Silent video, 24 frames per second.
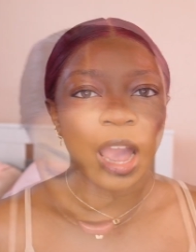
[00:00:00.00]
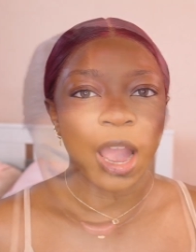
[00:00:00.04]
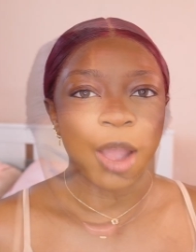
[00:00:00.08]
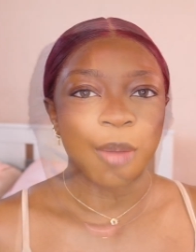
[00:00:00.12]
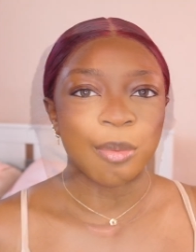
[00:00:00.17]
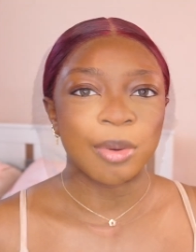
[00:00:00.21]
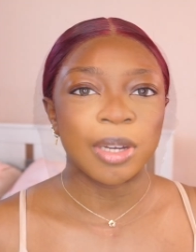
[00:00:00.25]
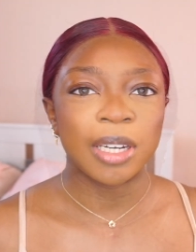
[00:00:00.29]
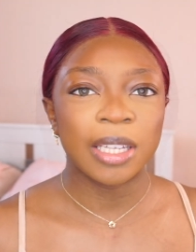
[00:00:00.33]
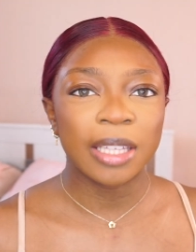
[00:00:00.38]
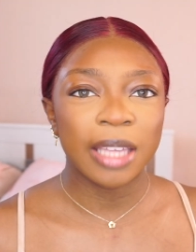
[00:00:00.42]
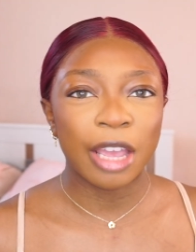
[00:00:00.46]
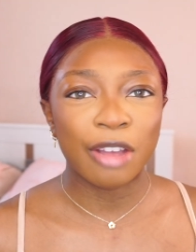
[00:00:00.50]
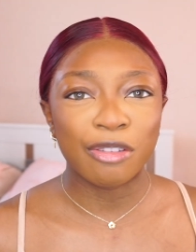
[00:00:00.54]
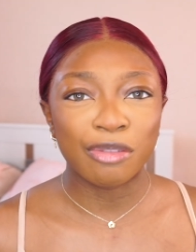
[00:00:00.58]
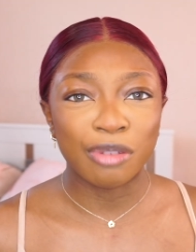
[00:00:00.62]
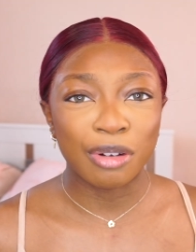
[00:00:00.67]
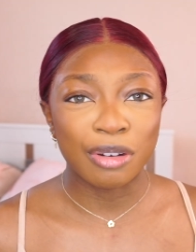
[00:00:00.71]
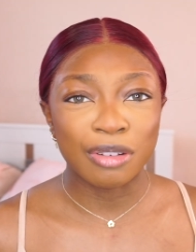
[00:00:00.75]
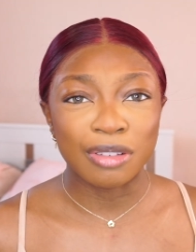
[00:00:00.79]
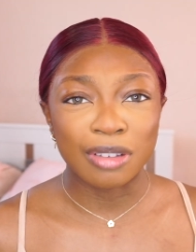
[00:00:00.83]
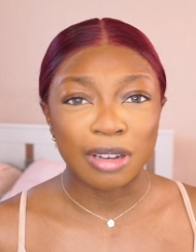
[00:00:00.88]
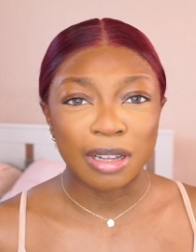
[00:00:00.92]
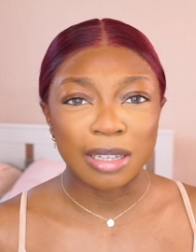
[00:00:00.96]
I want to get
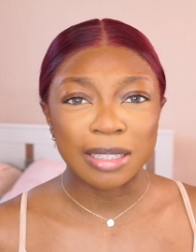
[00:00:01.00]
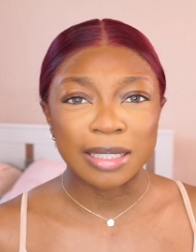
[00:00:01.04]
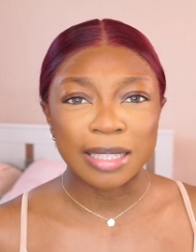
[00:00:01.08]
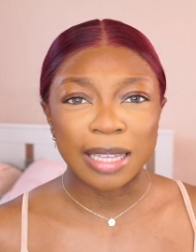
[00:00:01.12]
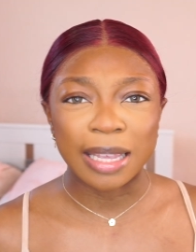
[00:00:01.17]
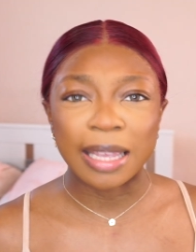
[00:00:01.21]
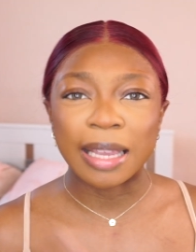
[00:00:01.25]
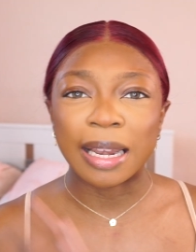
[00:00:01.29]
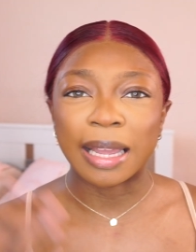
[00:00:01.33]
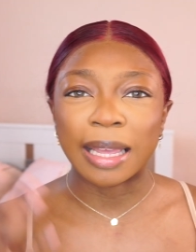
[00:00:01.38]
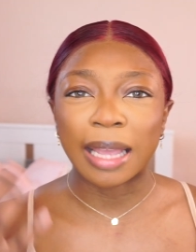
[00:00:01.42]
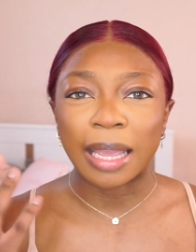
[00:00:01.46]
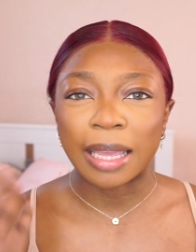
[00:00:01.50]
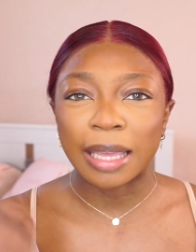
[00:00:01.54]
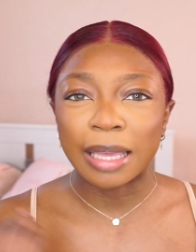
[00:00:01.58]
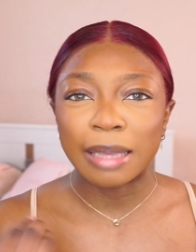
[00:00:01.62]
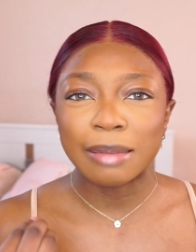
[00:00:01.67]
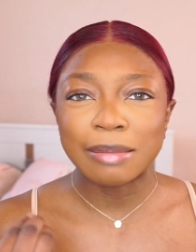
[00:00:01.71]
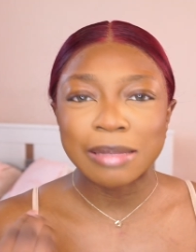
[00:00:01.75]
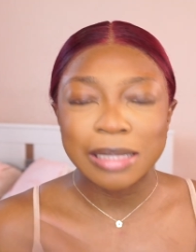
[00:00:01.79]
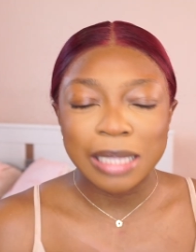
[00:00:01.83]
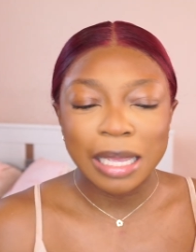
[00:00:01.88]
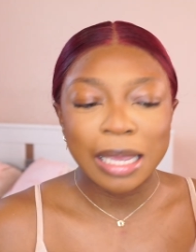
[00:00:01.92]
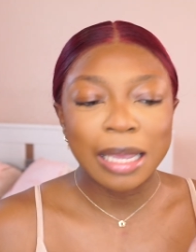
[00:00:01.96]
Rose Latte. Like I
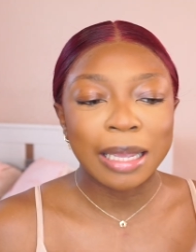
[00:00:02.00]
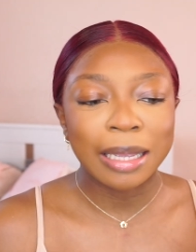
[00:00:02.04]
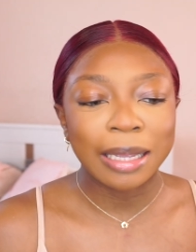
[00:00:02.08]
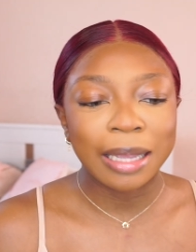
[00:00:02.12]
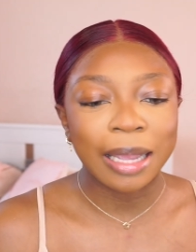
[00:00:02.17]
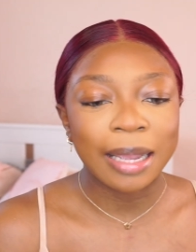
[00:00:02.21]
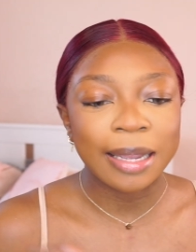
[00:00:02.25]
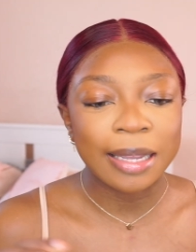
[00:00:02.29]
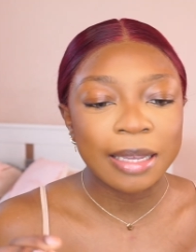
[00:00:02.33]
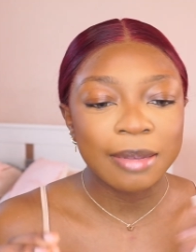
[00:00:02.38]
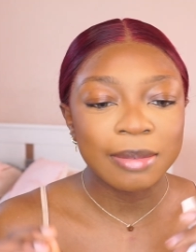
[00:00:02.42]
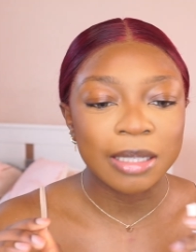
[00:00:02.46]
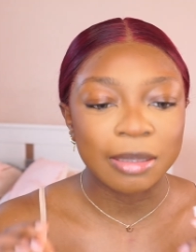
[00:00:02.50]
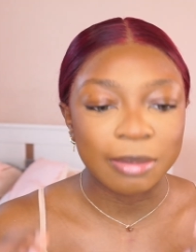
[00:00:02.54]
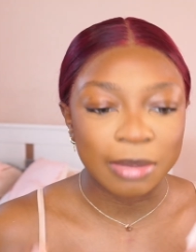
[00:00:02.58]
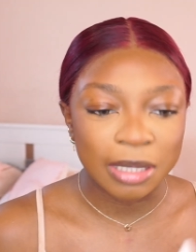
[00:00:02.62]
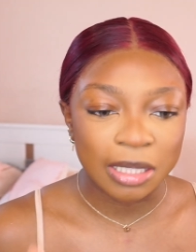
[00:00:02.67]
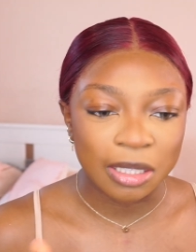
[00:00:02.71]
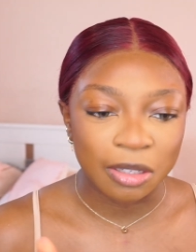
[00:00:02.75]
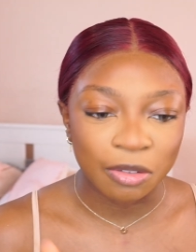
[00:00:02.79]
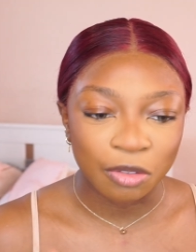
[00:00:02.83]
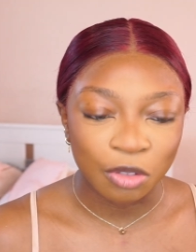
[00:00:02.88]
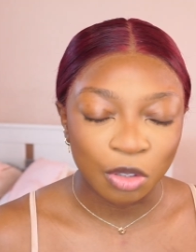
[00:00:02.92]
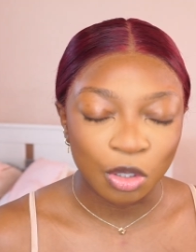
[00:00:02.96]
keep telling
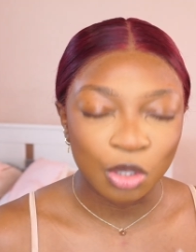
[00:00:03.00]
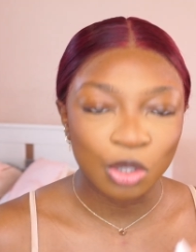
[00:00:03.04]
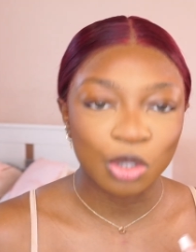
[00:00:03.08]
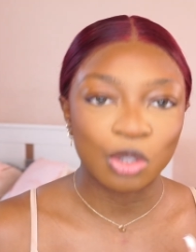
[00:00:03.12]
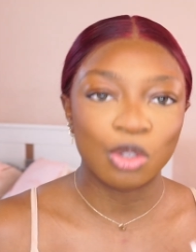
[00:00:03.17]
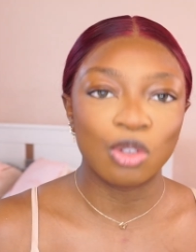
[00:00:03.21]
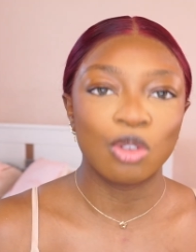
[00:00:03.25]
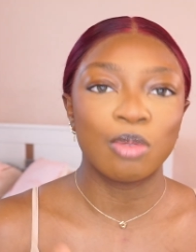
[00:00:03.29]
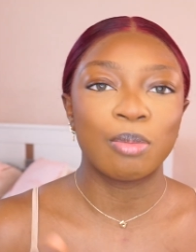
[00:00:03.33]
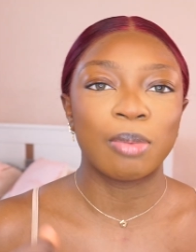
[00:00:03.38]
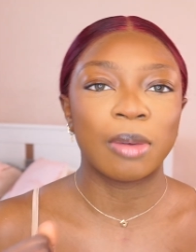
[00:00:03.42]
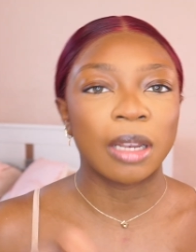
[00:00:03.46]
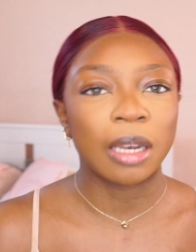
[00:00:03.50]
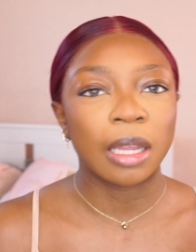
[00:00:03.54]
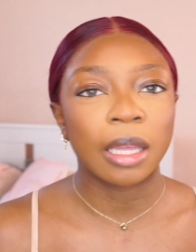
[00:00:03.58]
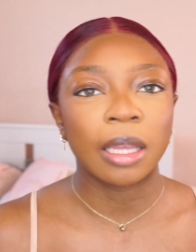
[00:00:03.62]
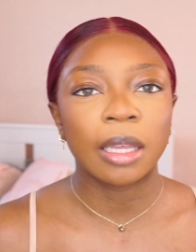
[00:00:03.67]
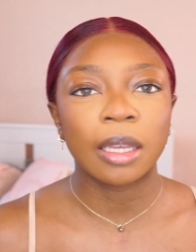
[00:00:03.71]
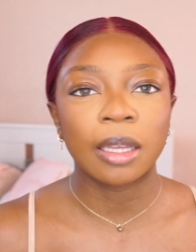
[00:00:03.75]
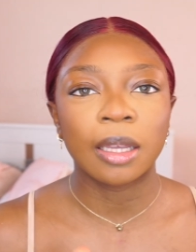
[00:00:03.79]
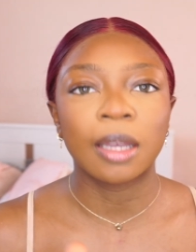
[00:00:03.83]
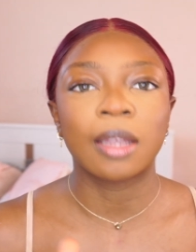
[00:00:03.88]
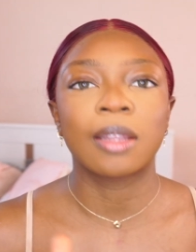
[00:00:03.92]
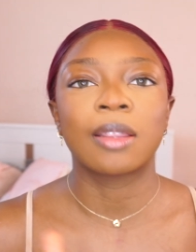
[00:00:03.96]
myself not to, but
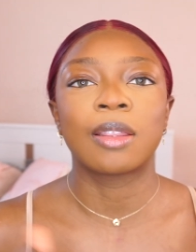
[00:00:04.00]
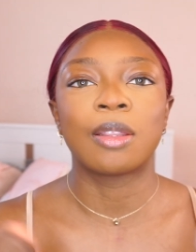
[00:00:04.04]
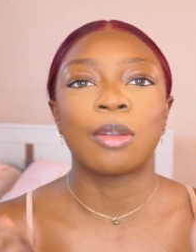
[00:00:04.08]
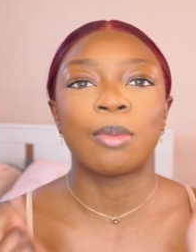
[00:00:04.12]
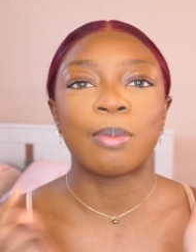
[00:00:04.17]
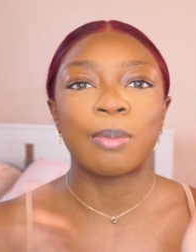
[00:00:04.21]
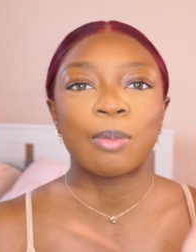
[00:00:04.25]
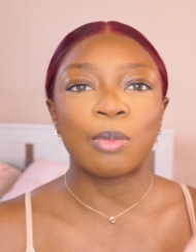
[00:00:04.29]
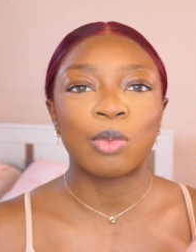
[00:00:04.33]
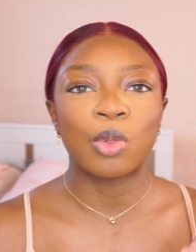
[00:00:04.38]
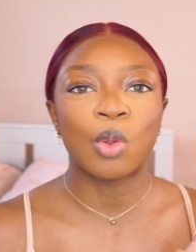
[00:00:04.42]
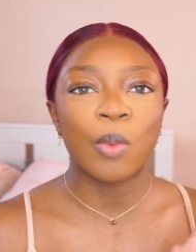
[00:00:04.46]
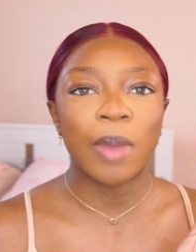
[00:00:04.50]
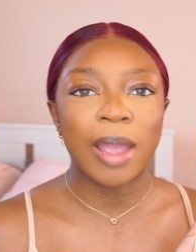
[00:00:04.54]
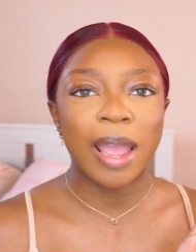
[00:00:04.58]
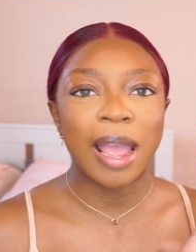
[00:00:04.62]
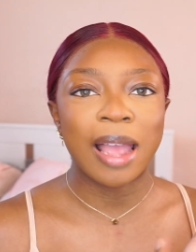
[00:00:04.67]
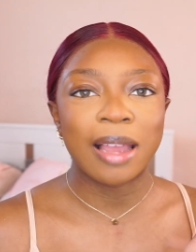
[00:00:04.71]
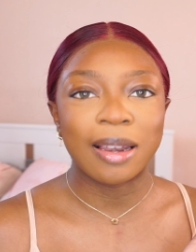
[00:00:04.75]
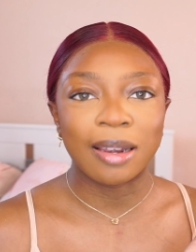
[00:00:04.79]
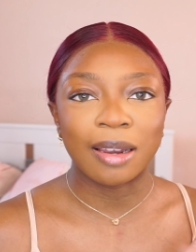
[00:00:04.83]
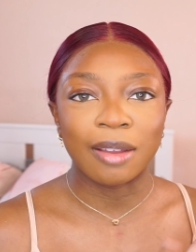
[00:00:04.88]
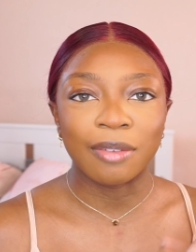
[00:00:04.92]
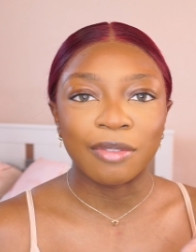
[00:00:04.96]
like the way
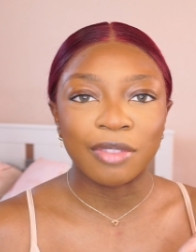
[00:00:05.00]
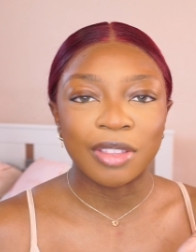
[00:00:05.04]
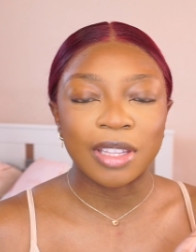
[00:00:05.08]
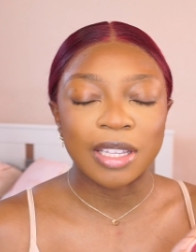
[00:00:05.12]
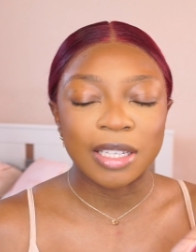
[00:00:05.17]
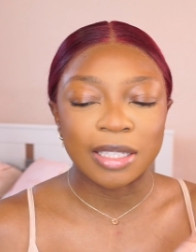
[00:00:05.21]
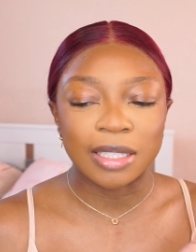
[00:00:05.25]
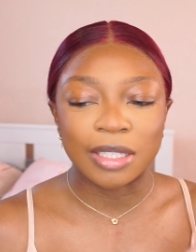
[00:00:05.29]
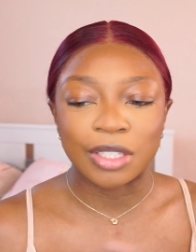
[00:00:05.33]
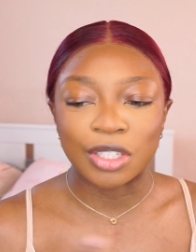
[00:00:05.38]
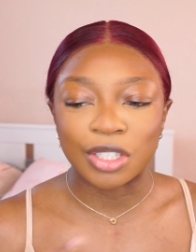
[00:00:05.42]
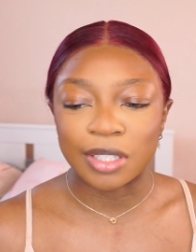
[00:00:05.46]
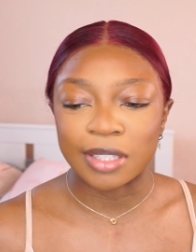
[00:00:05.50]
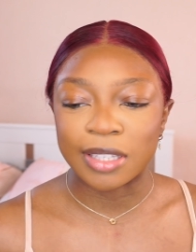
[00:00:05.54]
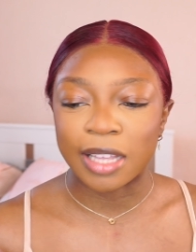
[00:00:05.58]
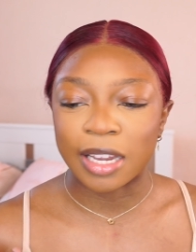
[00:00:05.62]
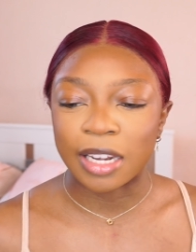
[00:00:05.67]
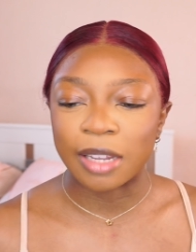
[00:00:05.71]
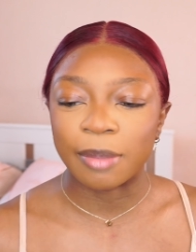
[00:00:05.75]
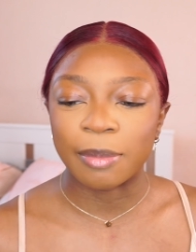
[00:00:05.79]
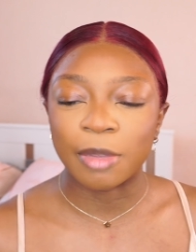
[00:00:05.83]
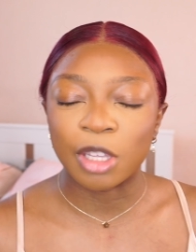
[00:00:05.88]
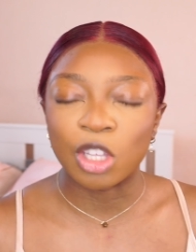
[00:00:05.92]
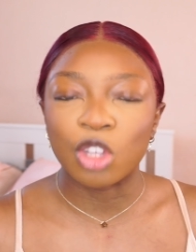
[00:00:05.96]
I love this is just
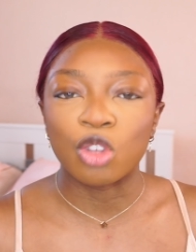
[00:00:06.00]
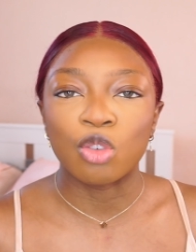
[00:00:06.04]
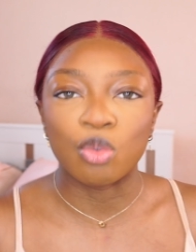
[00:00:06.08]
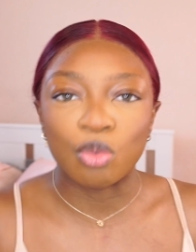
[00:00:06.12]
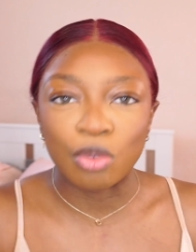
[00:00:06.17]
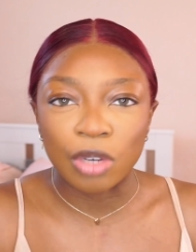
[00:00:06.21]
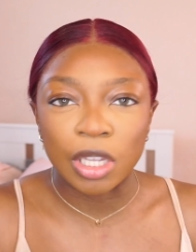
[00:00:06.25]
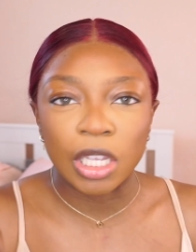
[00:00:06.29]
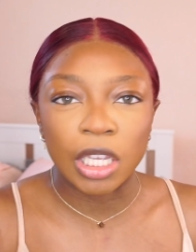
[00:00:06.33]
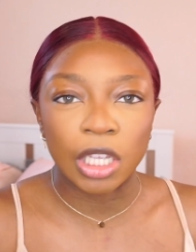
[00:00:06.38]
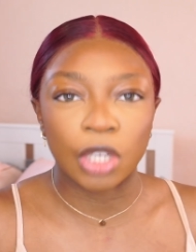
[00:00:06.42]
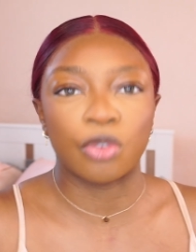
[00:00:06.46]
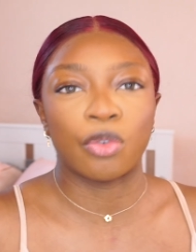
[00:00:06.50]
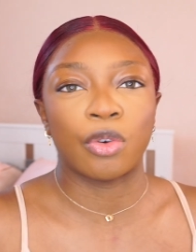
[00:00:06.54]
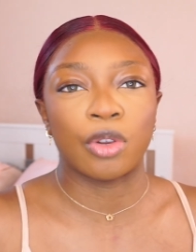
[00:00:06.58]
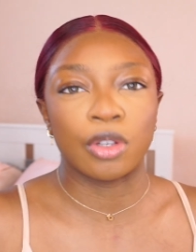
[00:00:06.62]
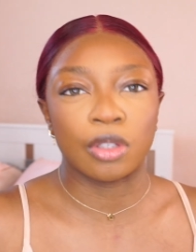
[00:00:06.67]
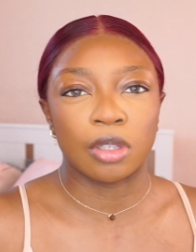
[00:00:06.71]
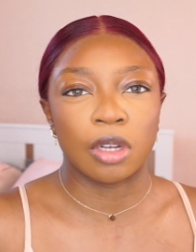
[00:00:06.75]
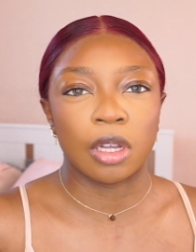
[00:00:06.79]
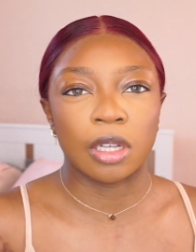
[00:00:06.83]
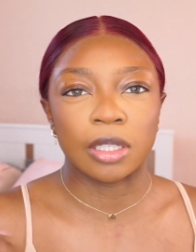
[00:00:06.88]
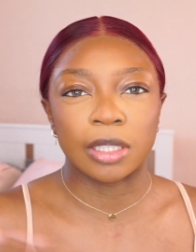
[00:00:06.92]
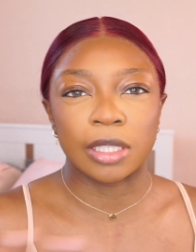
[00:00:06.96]
telling me you need Rose
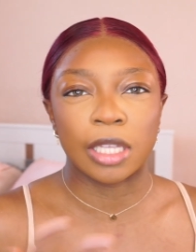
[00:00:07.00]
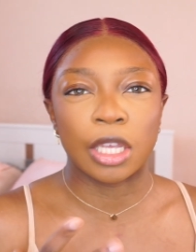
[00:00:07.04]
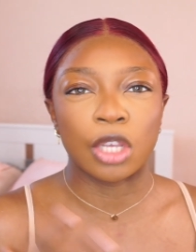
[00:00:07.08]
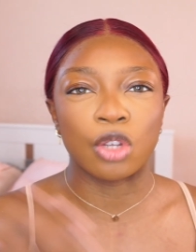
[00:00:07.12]
Latte.